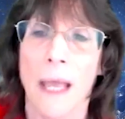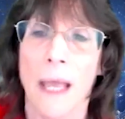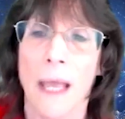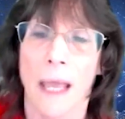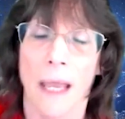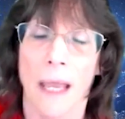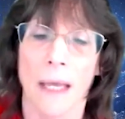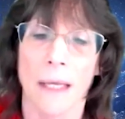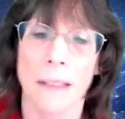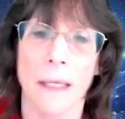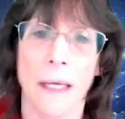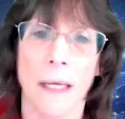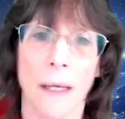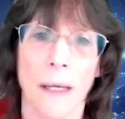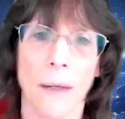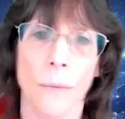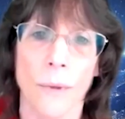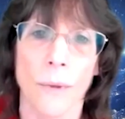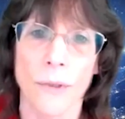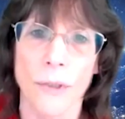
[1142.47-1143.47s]
And
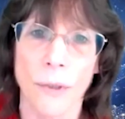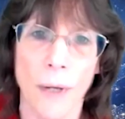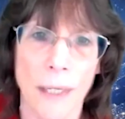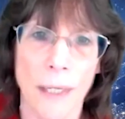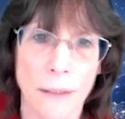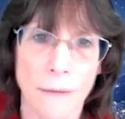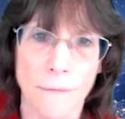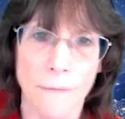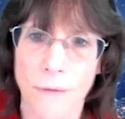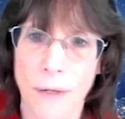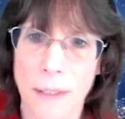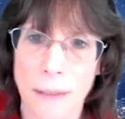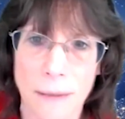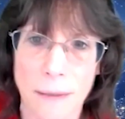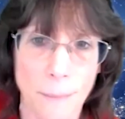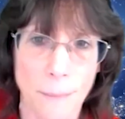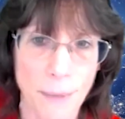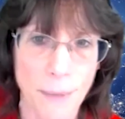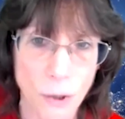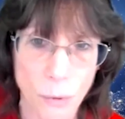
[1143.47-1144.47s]
we're trying to fund as
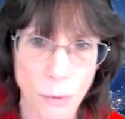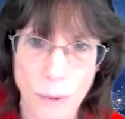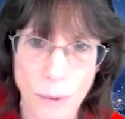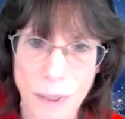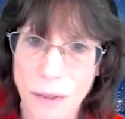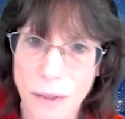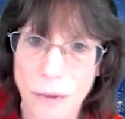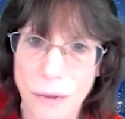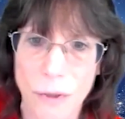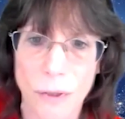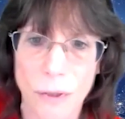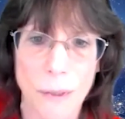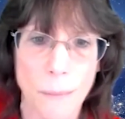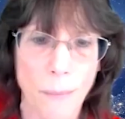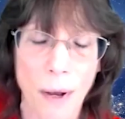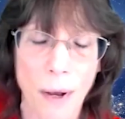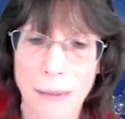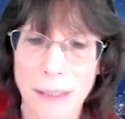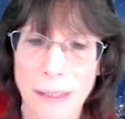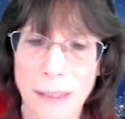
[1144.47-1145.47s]
much research as
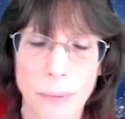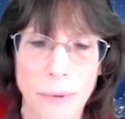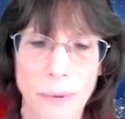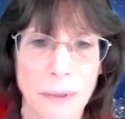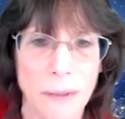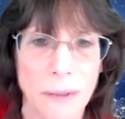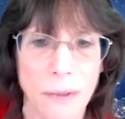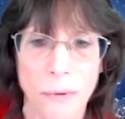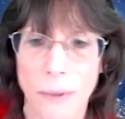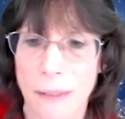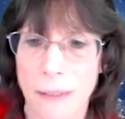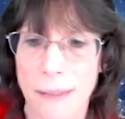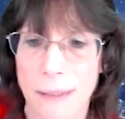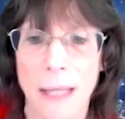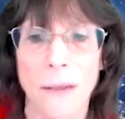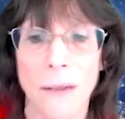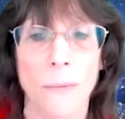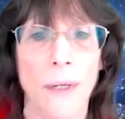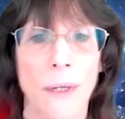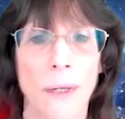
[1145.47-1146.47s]
possible to
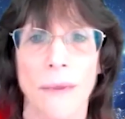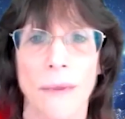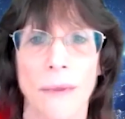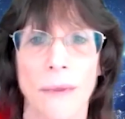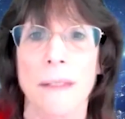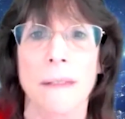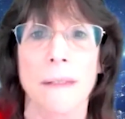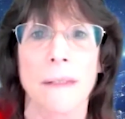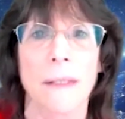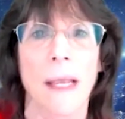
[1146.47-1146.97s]
accelerate this.